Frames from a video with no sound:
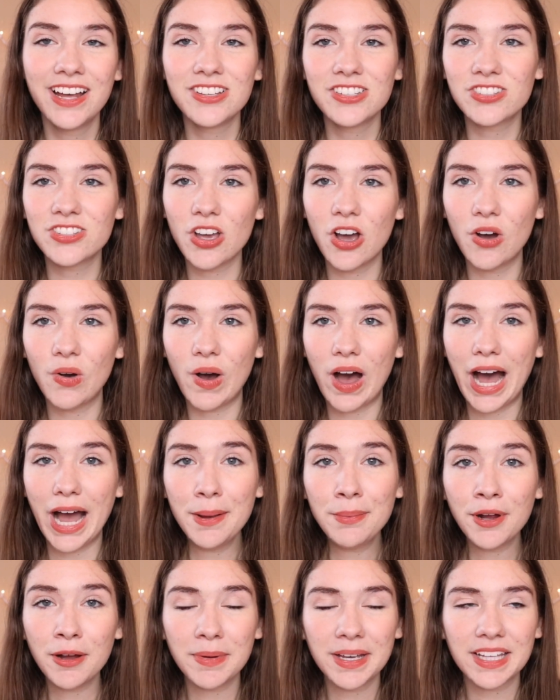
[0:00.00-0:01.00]
So
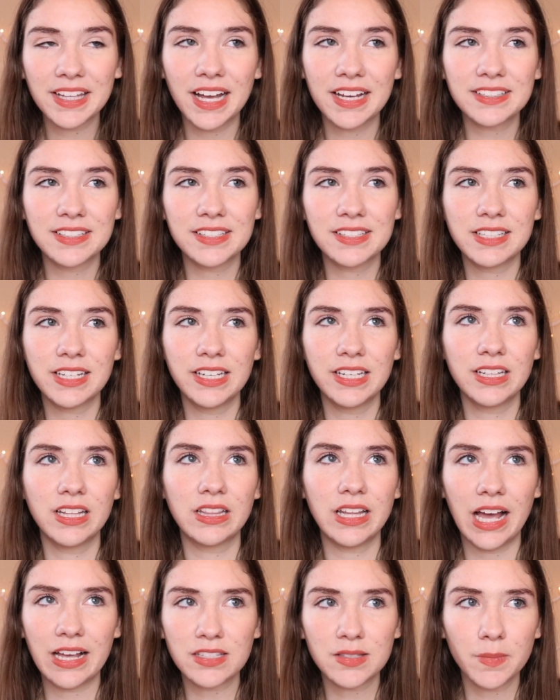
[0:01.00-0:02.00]
I brought my glasses in
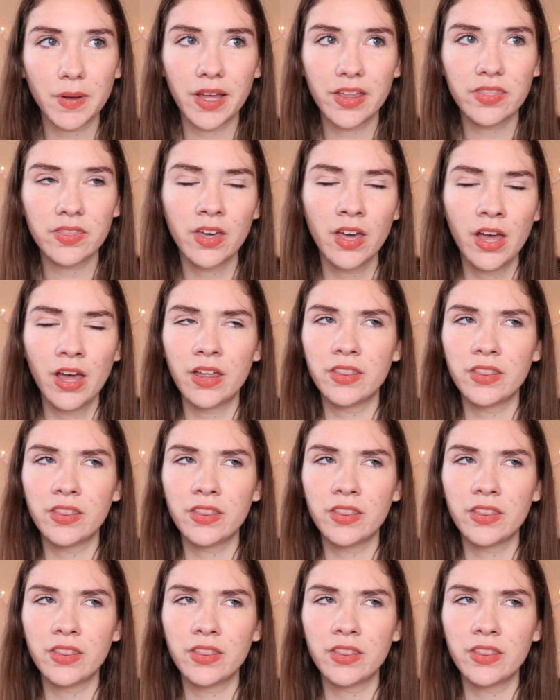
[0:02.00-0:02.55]
last month.